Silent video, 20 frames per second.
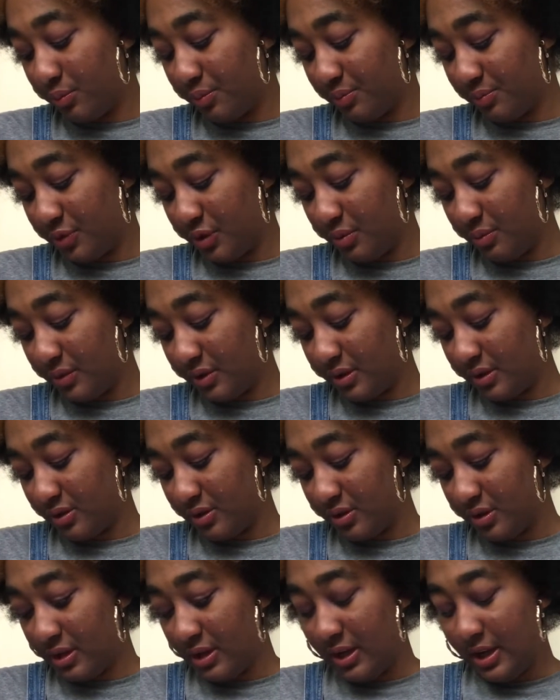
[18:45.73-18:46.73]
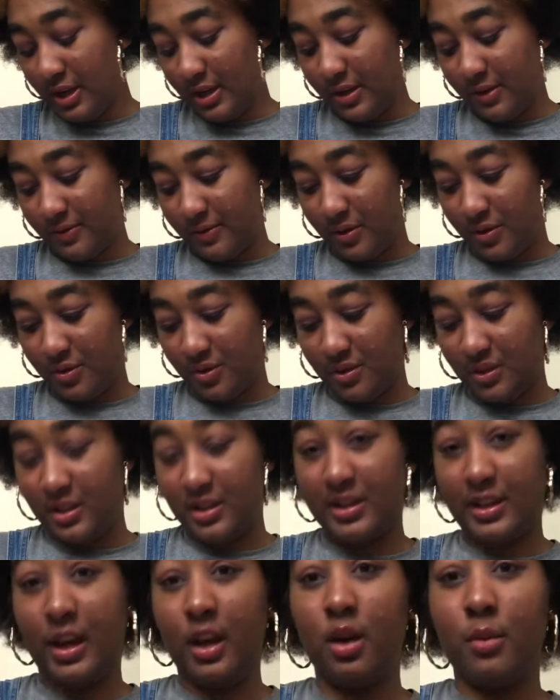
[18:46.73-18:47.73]
Too Much featuring Dean.
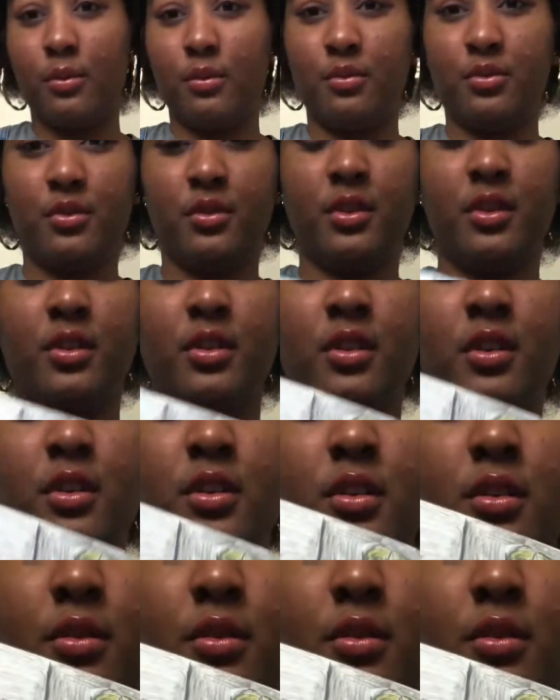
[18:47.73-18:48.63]
That album was really good.